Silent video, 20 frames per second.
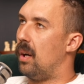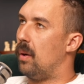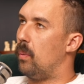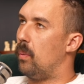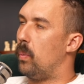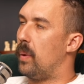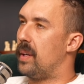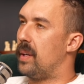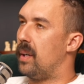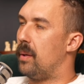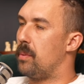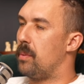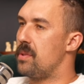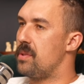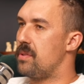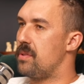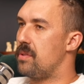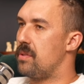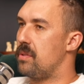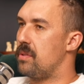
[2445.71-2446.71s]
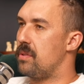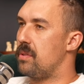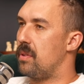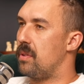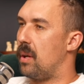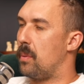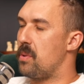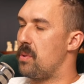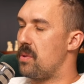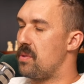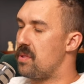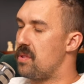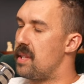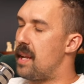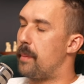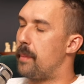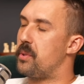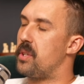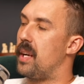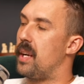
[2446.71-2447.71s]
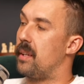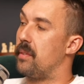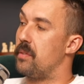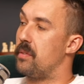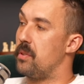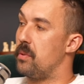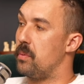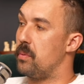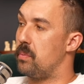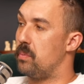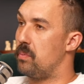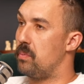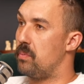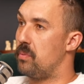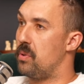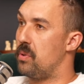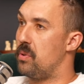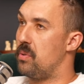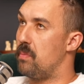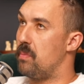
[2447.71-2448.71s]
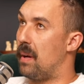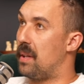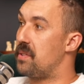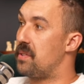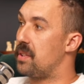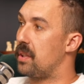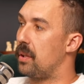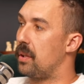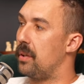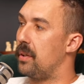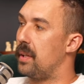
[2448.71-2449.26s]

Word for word: when I was, I was on Snapchat a few few months ago